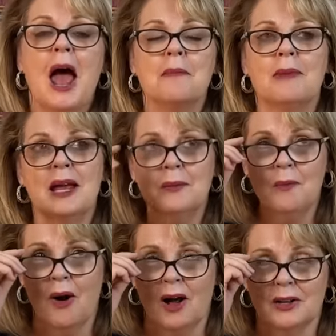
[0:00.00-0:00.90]

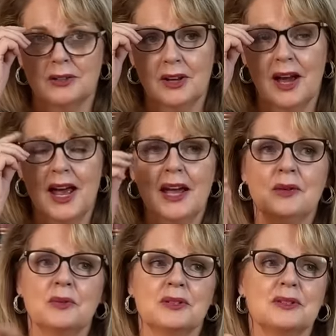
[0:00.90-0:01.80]
Meanwhile, Diana
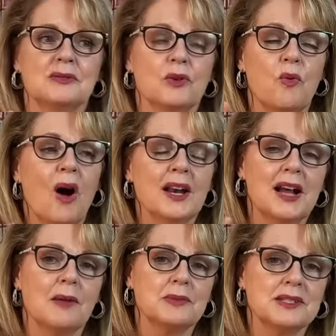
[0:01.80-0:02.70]
was quite
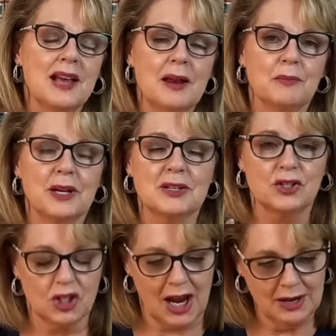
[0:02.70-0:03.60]
upset because
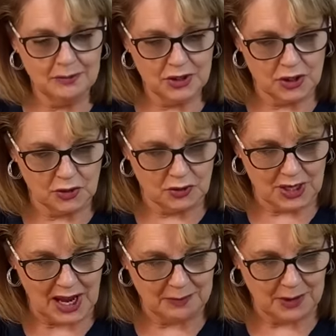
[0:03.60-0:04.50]
James Hewitt
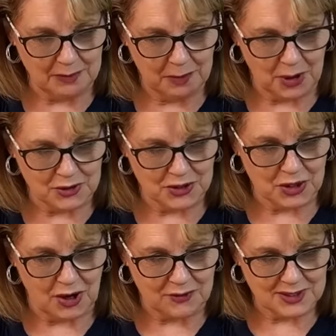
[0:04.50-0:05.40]
had been posted
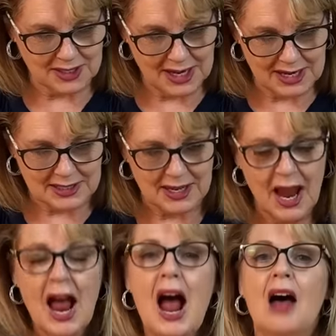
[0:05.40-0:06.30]
overseas
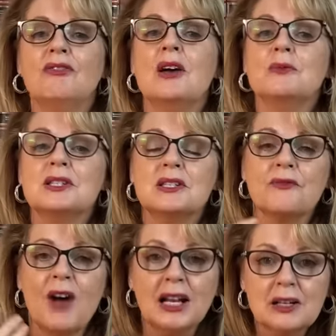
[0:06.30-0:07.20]
and there was
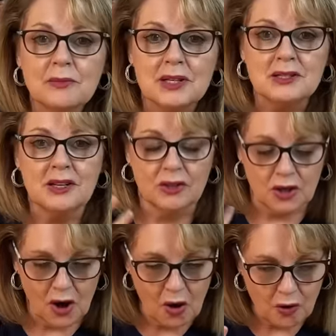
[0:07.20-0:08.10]
developments in the
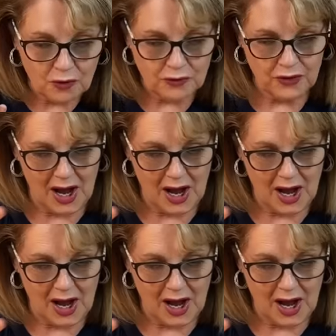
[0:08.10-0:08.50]
Gulf.